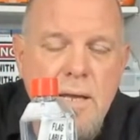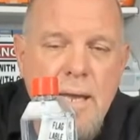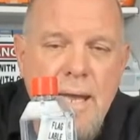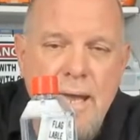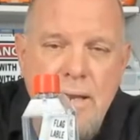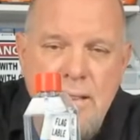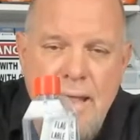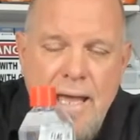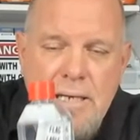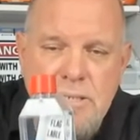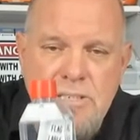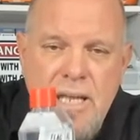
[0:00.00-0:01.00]
And
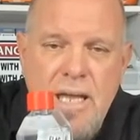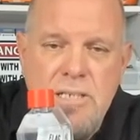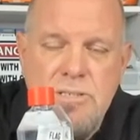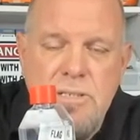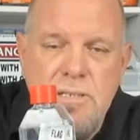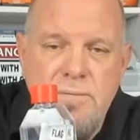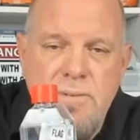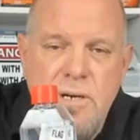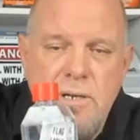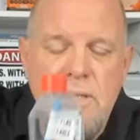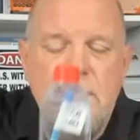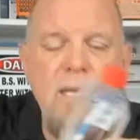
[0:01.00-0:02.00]
that is actually
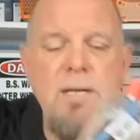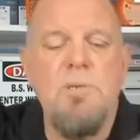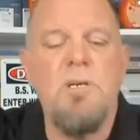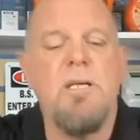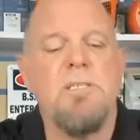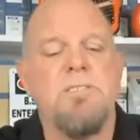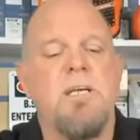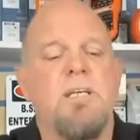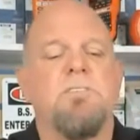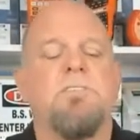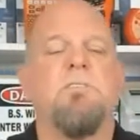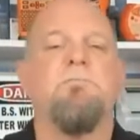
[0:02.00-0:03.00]
very labor
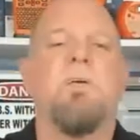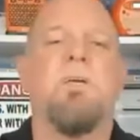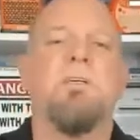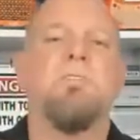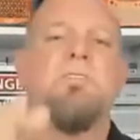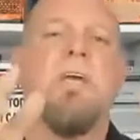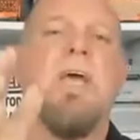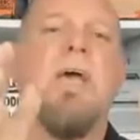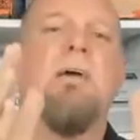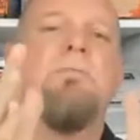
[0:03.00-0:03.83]
intensive because you have